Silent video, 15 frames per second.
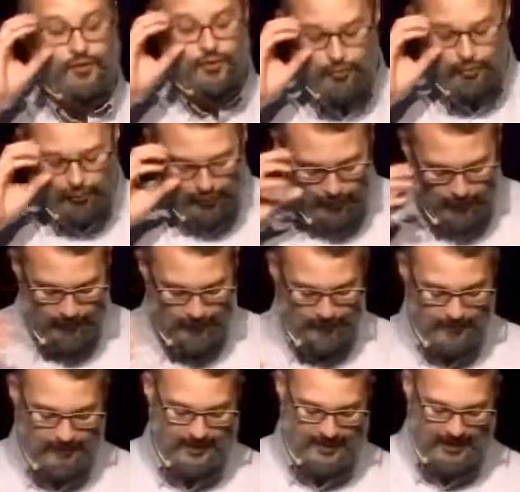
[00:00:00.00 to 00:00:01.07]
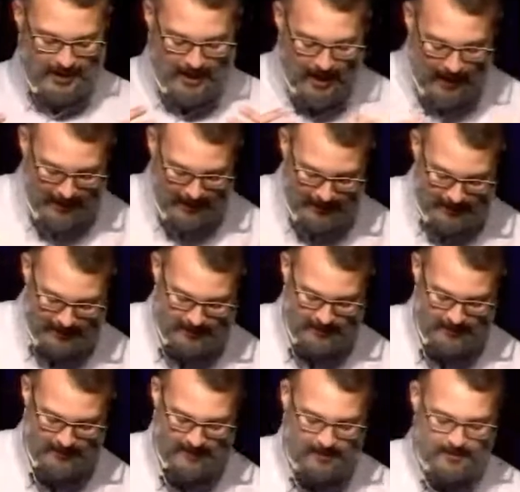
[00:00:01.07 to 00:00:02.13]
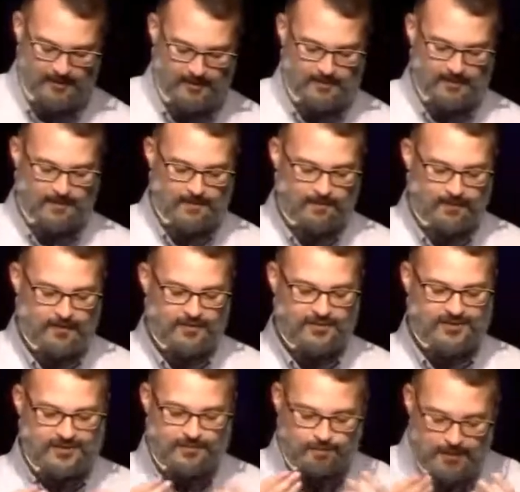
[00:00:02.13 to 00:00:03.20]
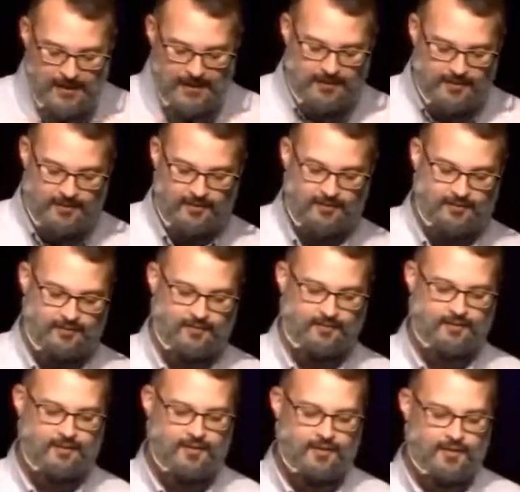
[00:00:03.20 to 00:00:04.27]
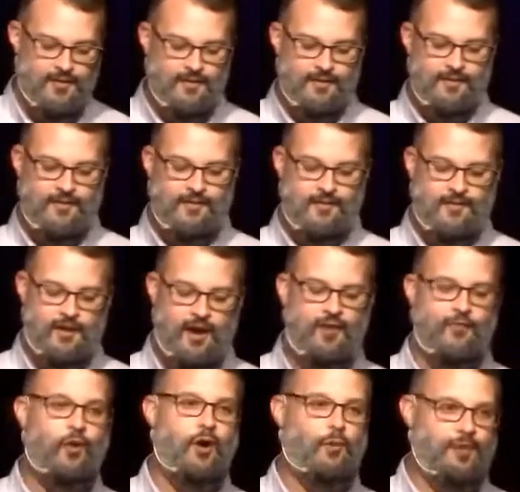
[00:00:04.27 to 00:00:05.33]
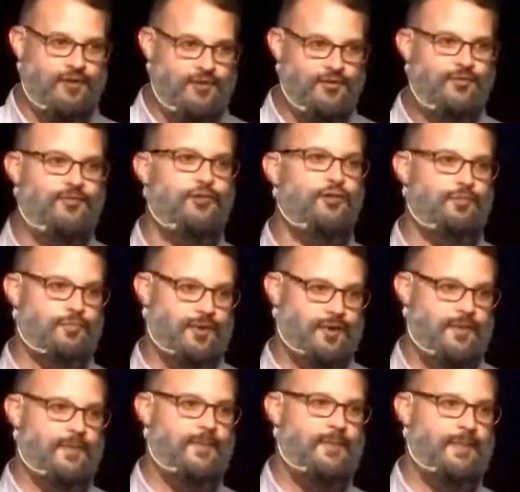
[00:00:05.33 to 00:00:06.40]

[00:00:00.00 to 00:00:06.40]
You and I speak of what we consume.